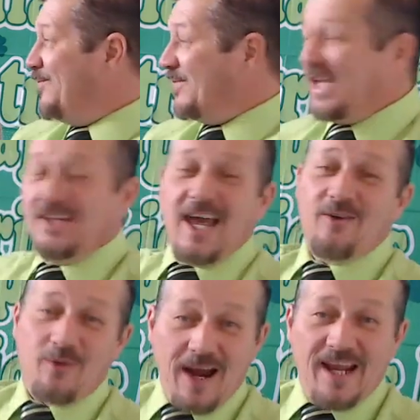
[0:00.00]
in that
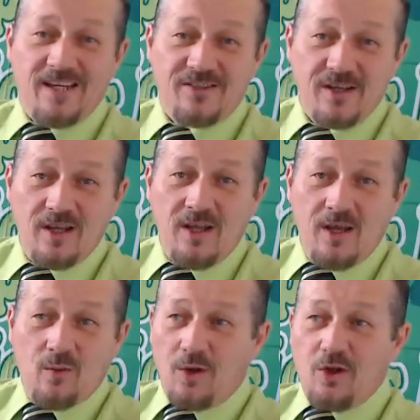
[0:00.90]
race,
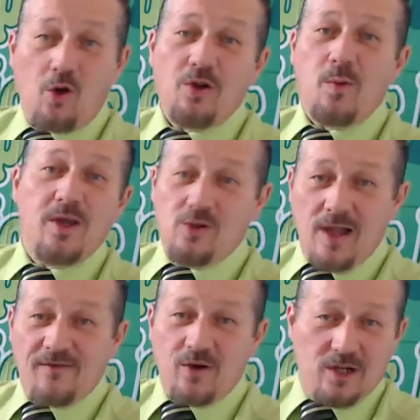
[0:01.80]
well, the only way you'll
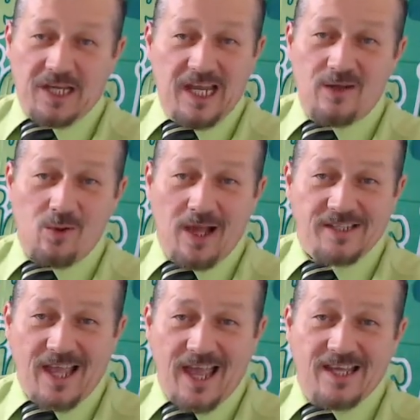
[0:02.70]
ever equalize
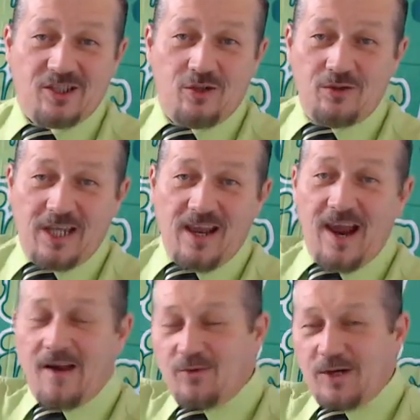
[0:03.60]
that is to get
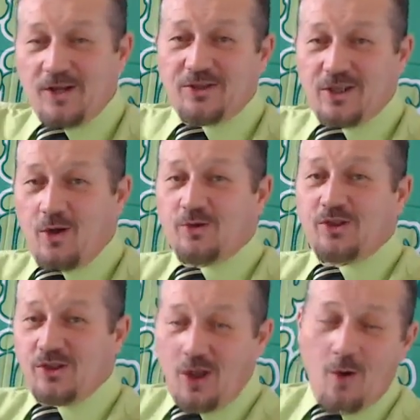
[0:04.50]
everyone else to go
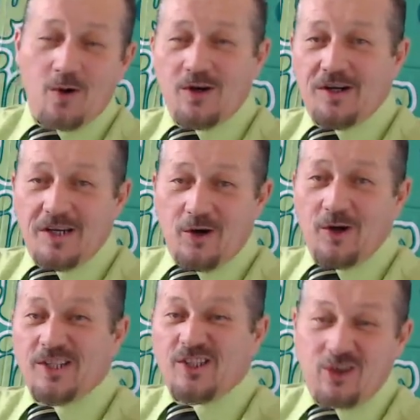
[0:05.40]
slower or
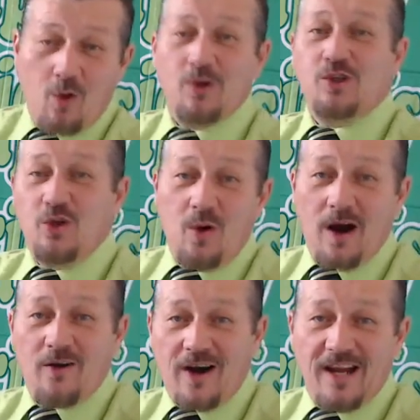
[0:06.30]
as slow as you
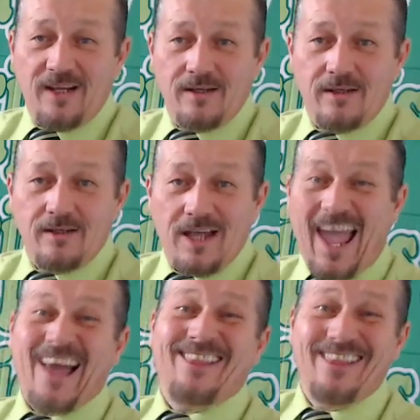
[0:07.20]
are, right?
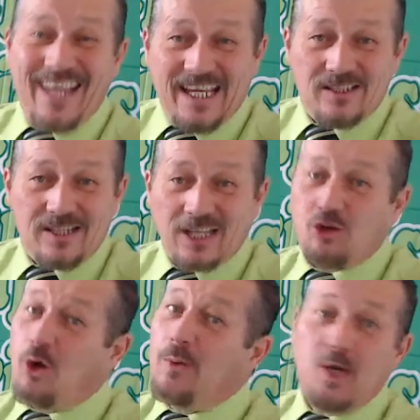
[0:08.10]
At least that's the
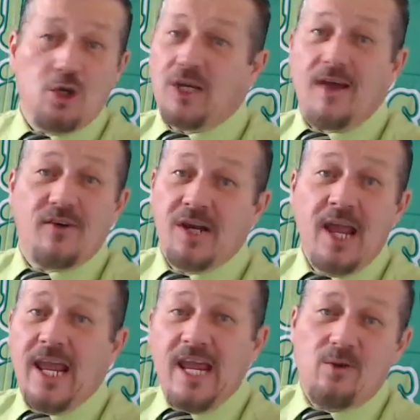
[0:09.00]
only way you could ever
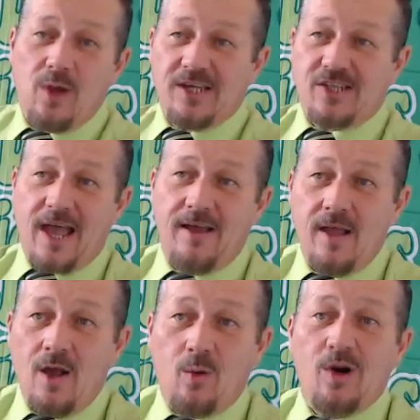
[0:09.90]
equalize that.
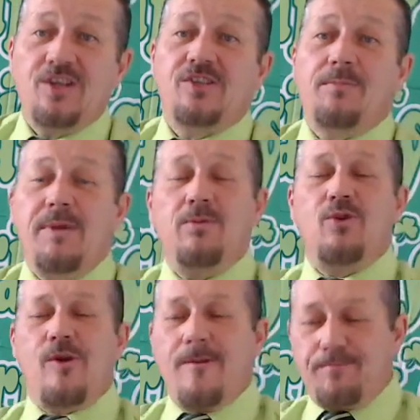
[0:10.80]
Whereas the people that
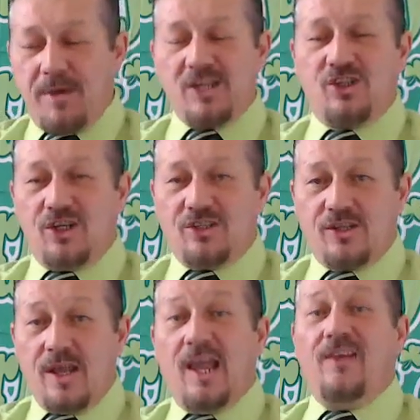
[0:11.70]
are ambitious,
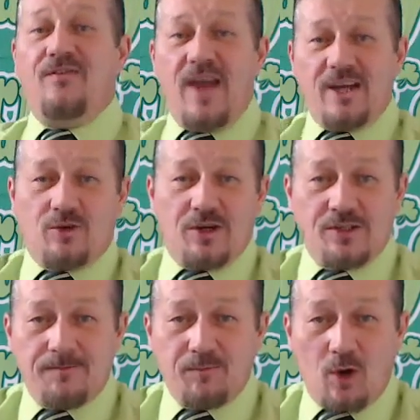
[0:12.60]

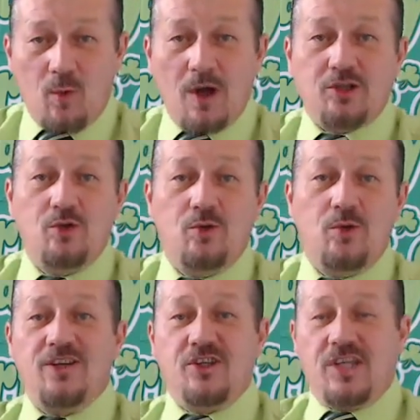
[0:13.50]
adventurous, or want to
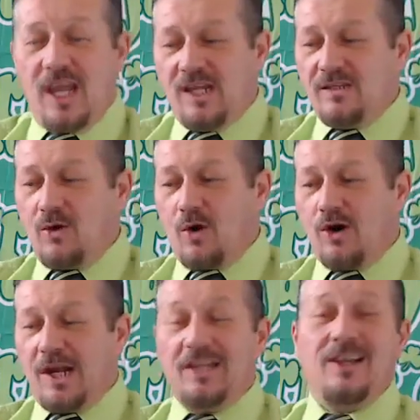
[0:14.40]
educate
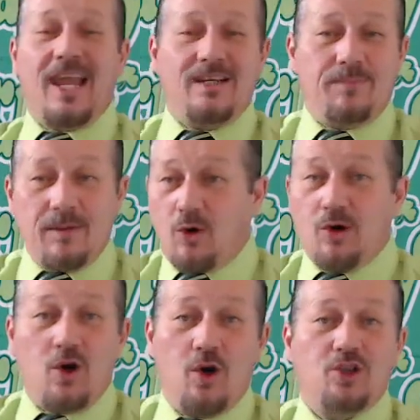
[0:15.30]
or enlighten people
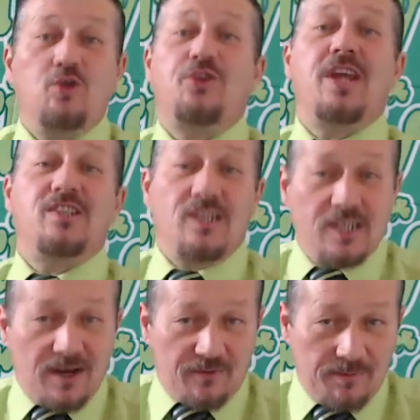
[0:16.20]
or do things in a
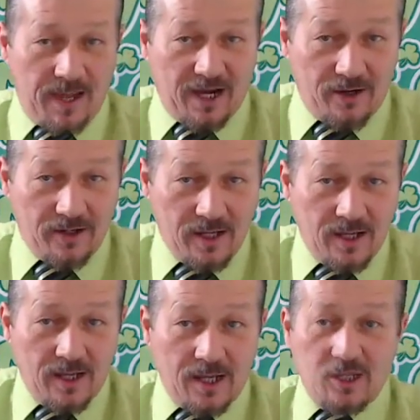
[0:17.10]
different manner,
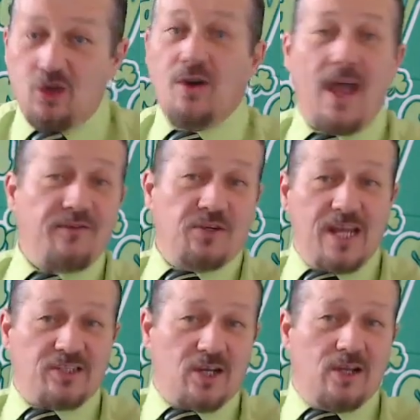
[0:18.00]
you don't have to
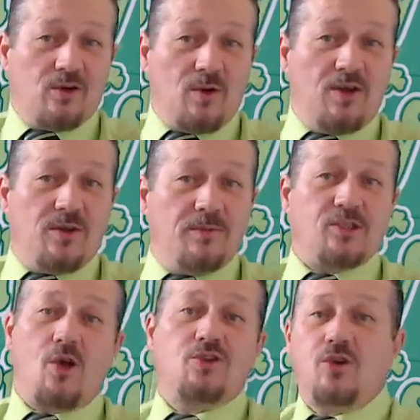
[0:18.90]
necessarily agree with them, as
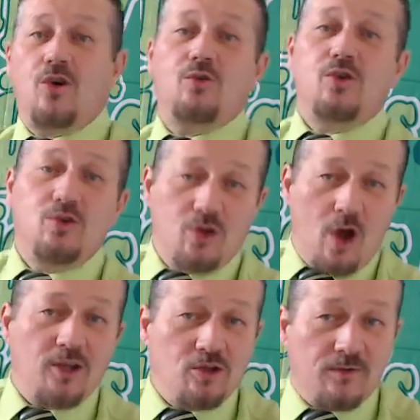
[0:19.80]
long as they're
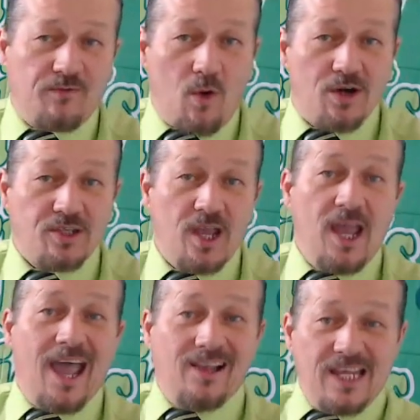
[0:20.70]
not using force.
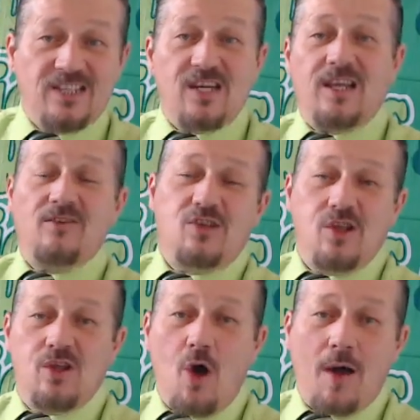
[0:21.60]
At least it gives you
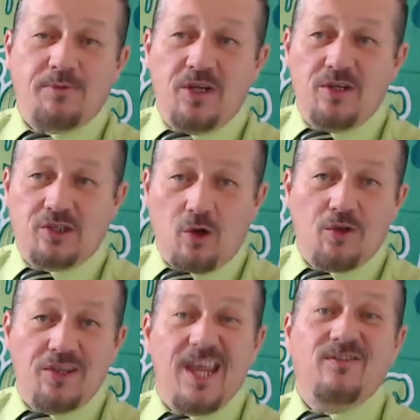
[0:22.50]
the option, so
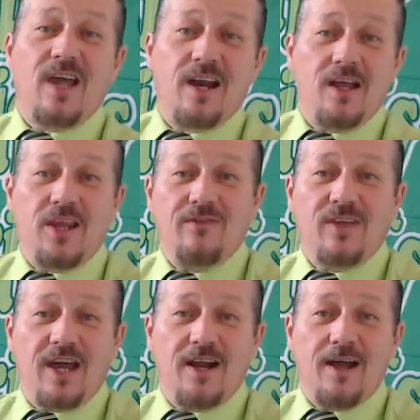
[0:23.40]
that they've
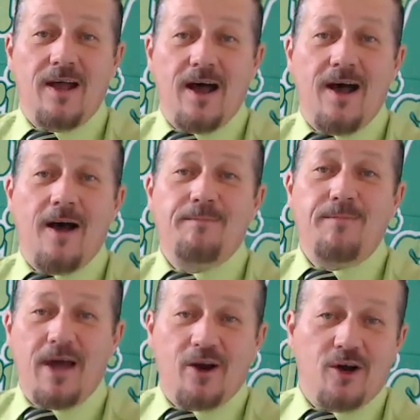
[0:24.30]
got a
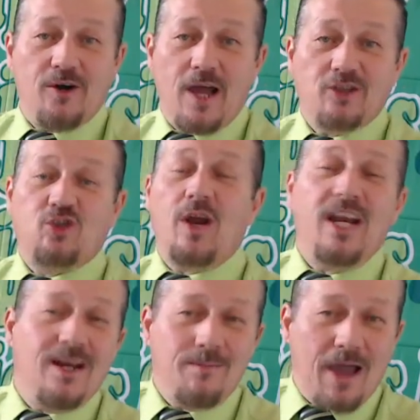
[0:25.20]
better
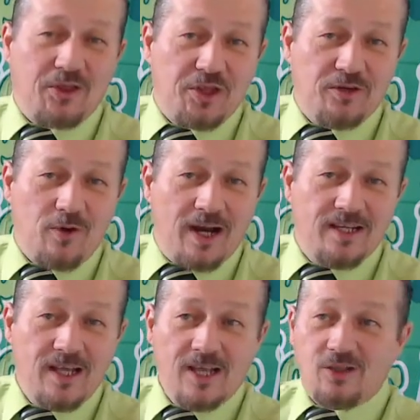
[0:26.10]
training method, right?
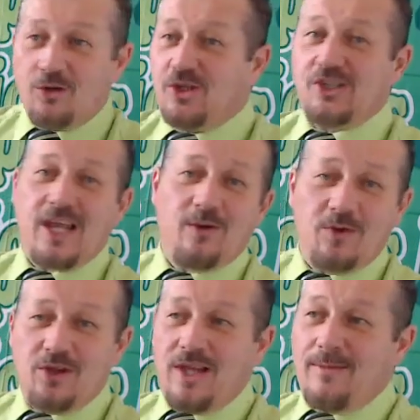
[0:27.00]
So just like with
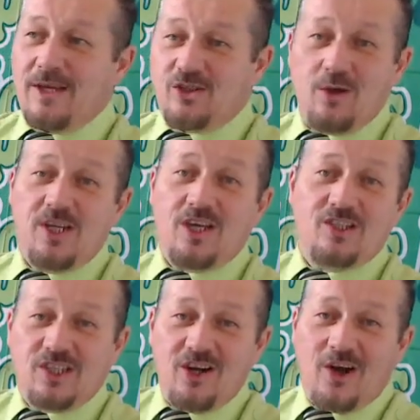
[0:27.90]
Olympics, sure, you could
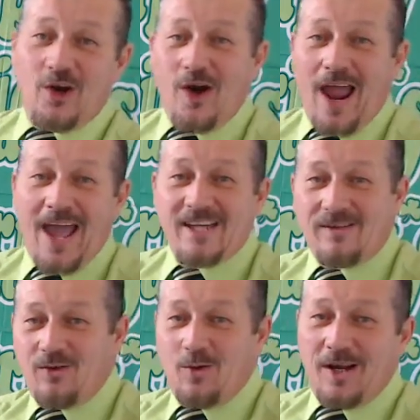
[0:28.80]
sit on your ass
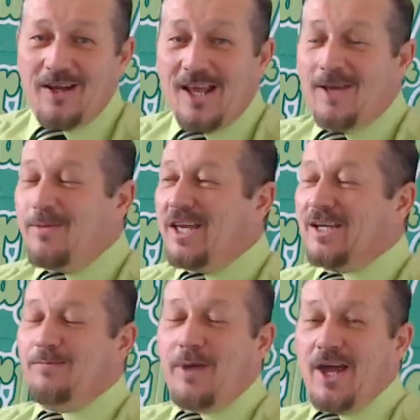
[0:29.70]
if you want to be a
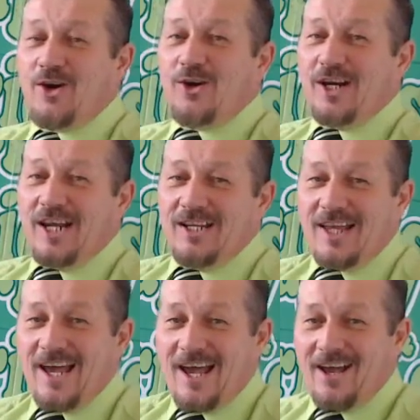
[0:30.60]
competitor in
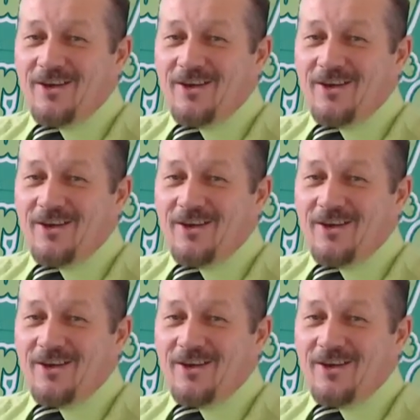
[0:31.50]
that